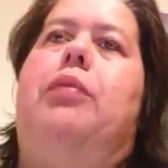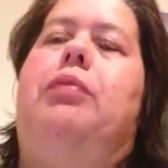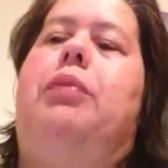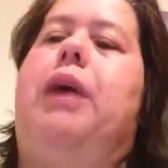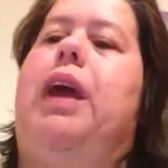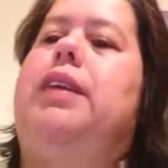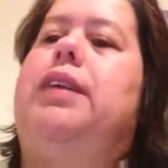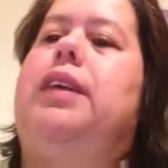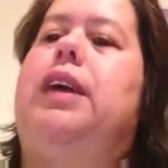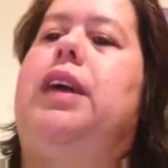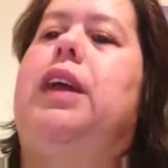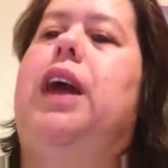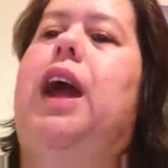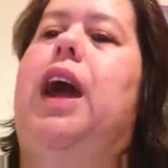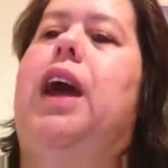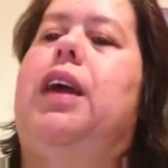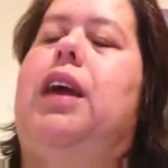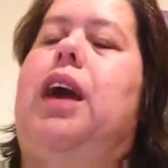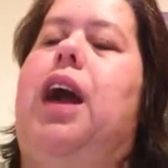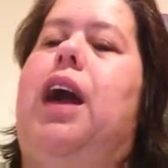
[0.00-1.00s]
basically
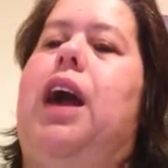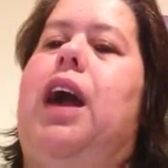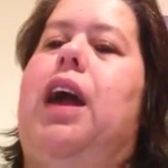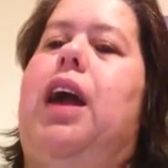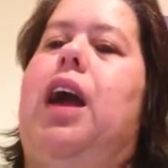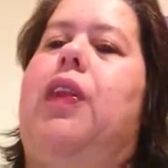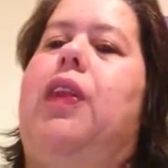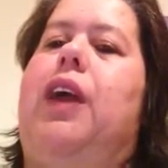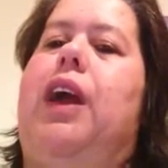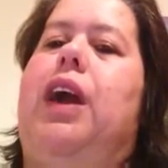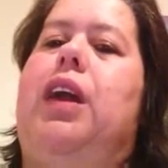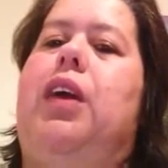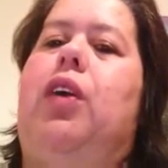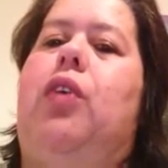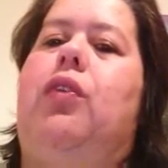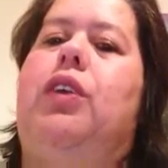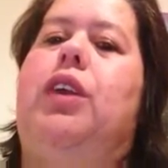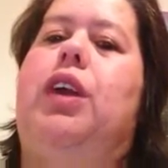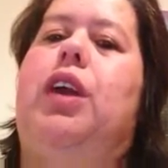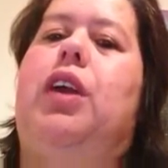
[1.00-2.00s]
I I, I think I
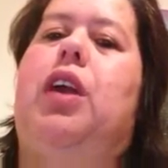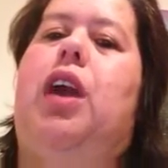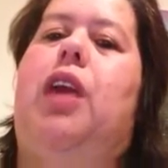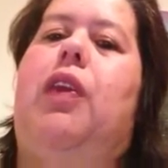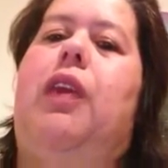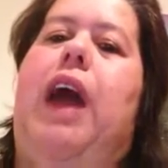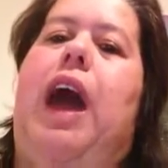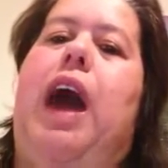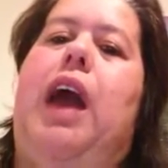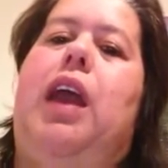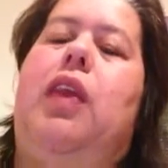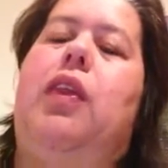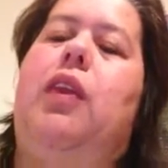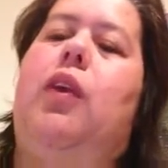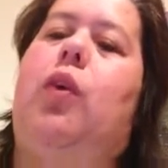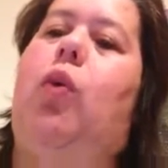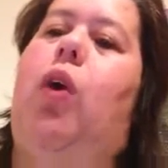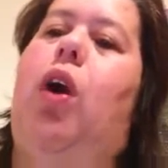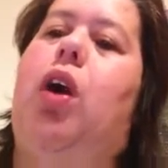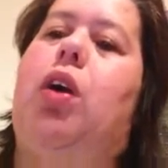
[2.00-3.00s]
overdid it on that and
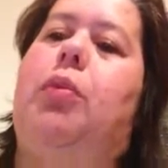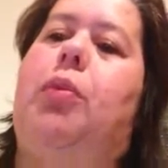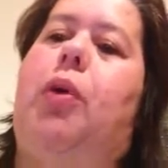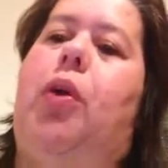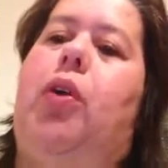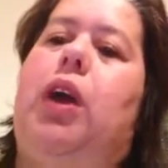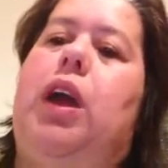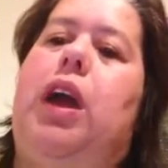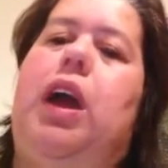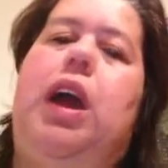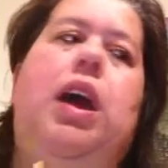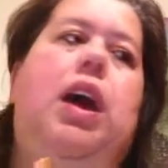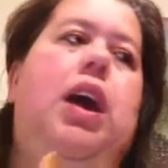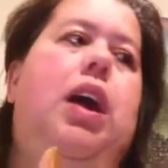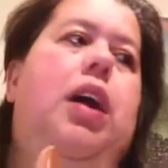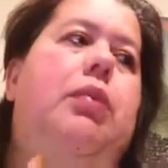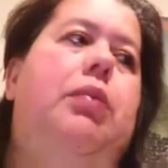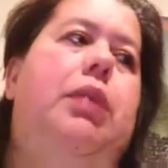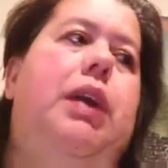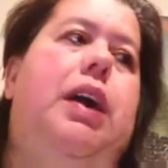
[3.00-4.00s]
the guacamole
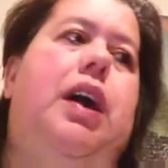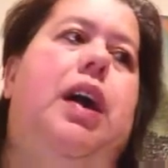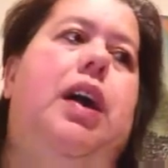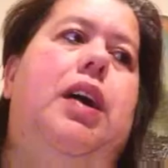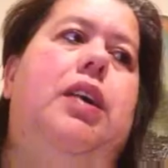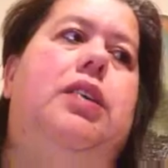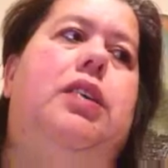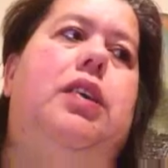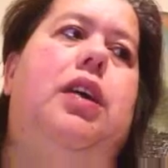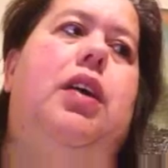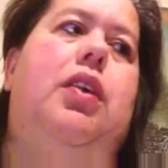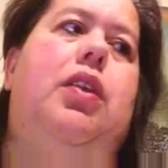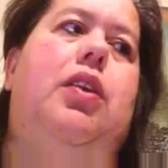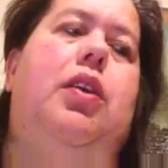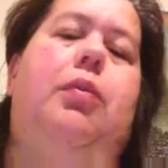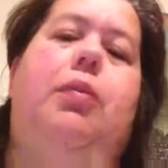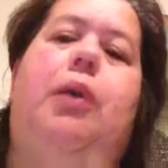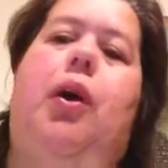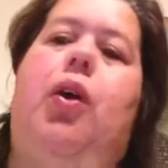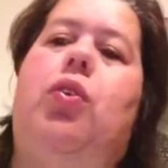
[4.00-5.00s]
because
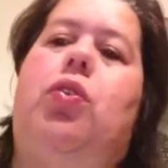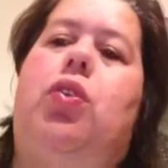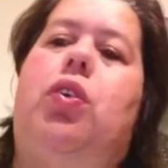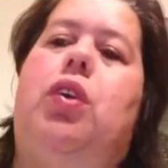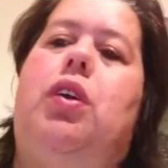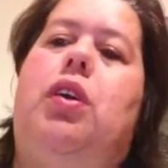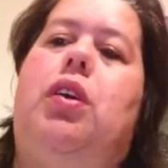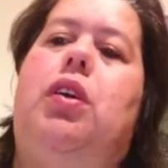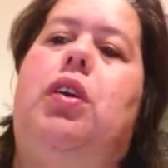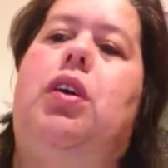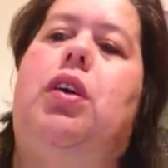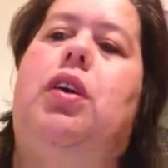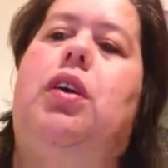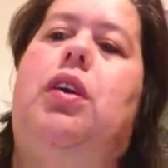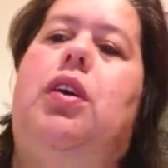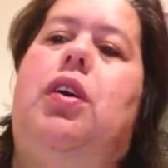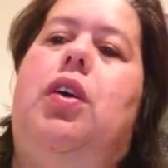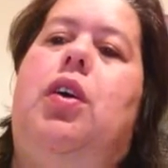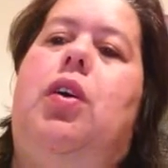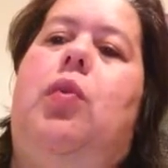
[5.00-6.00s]
they're both
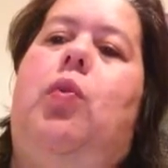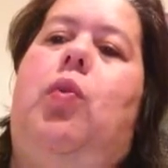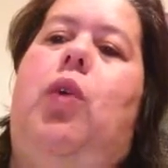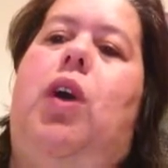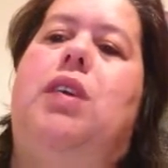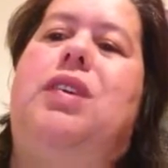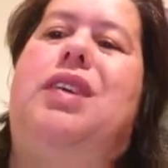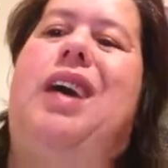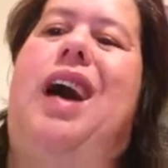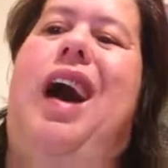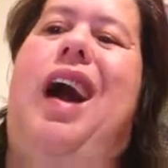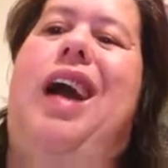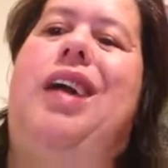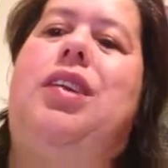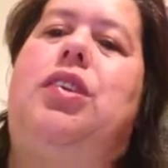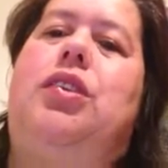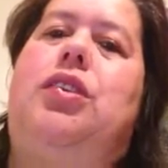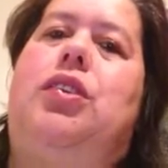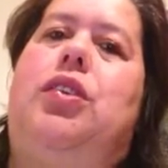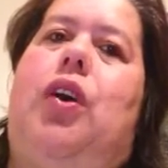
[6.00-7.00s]
One's high
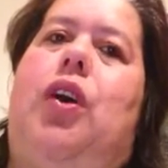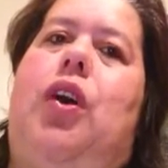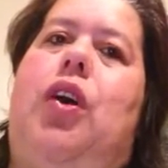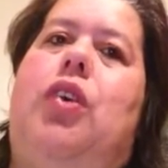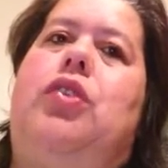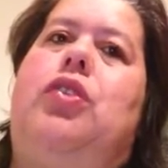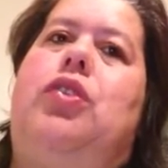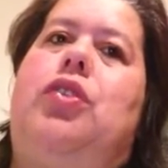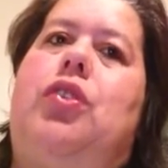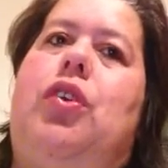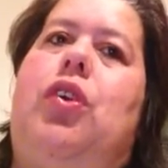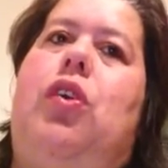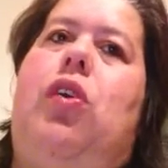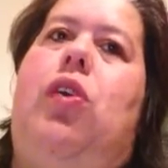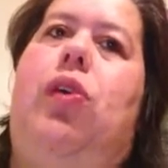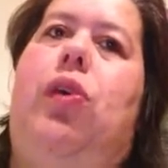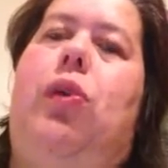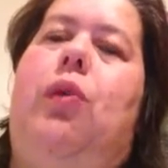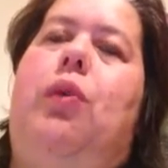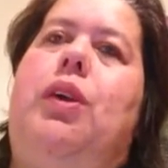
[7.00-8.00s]
in starch,
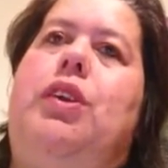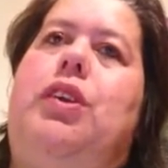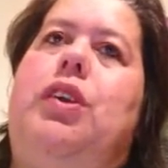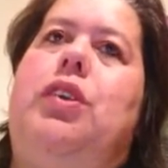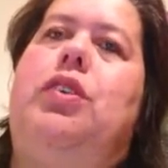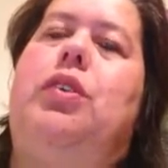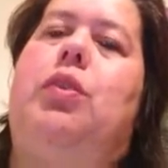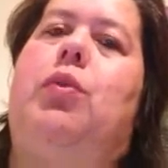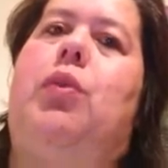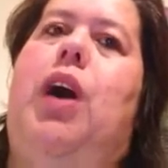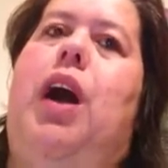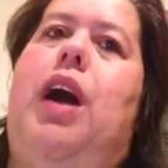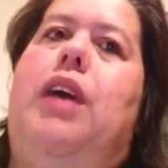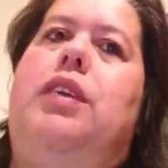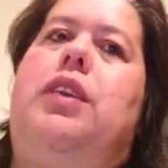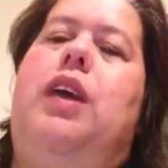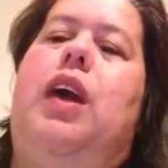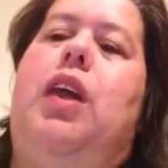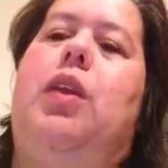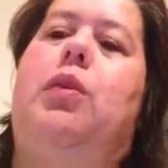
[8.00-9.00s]
which is the
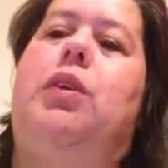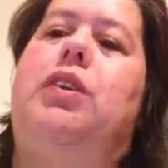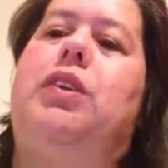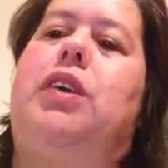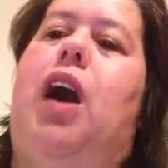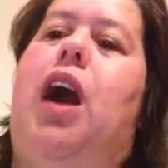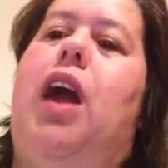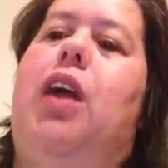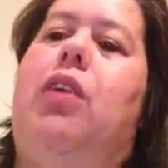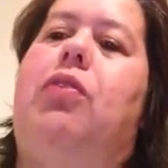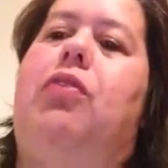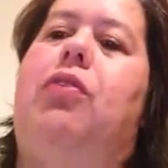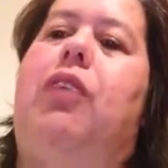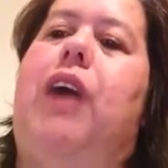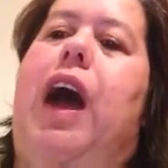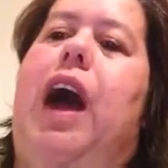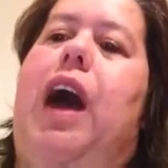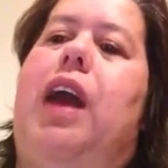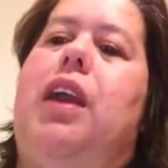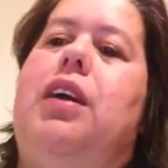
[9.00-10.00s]
rice, the other one's high in
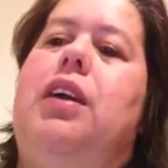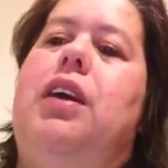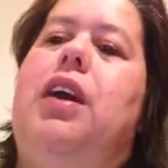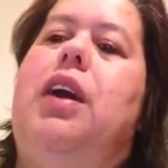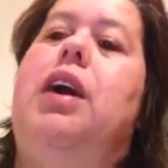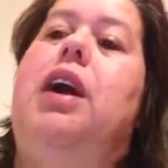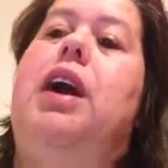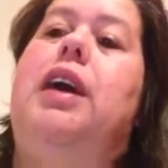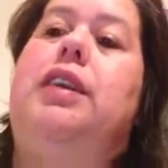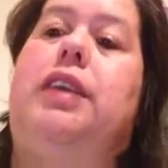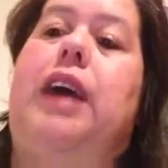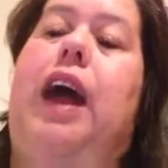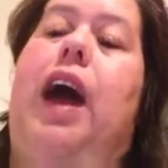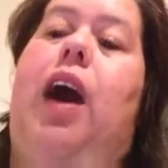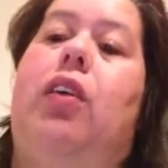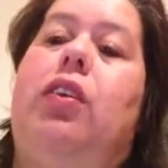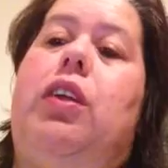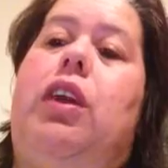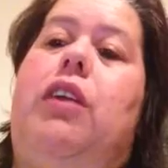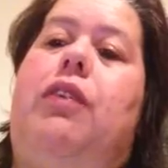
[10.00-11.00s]
fat. It's a
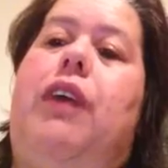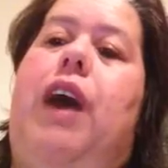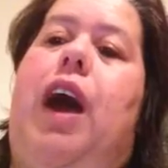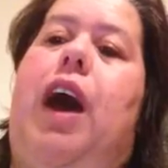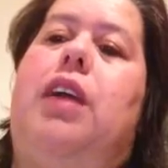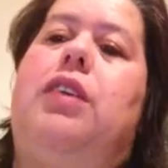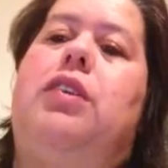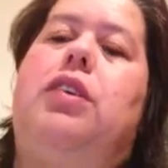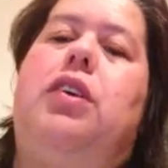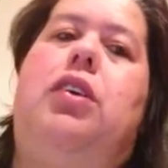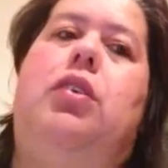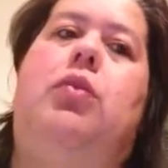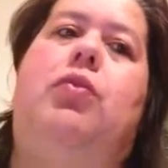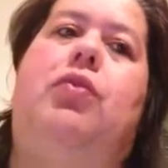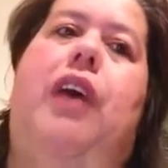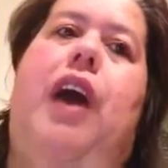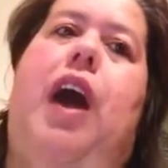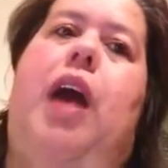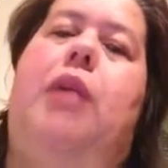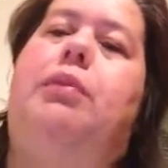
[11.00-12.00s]
healthy fat, it's a good
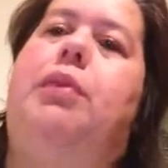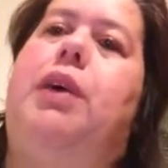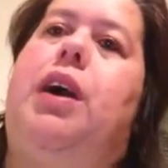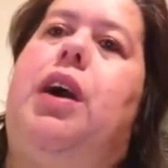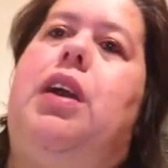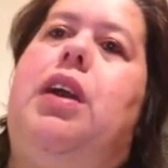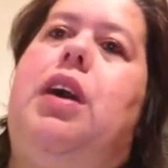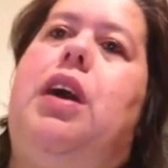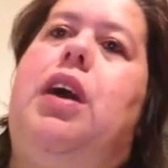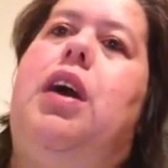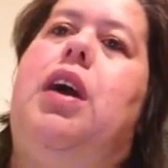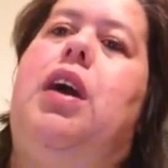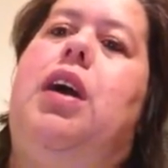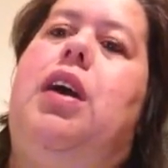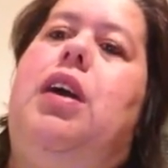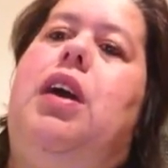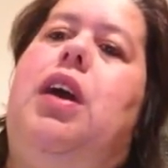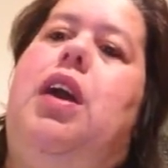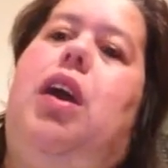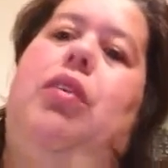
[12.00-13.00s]
fat, but
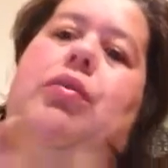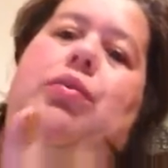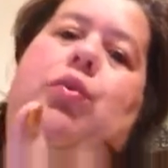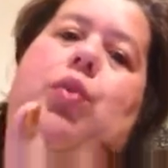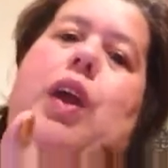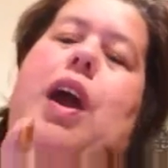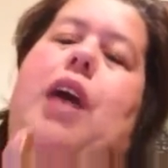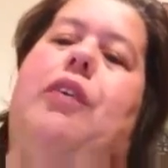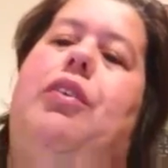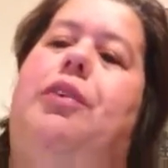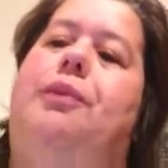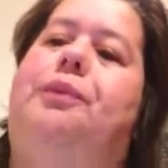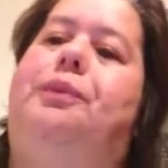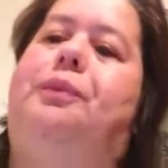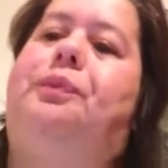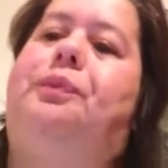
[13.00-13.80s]
you know, whatever.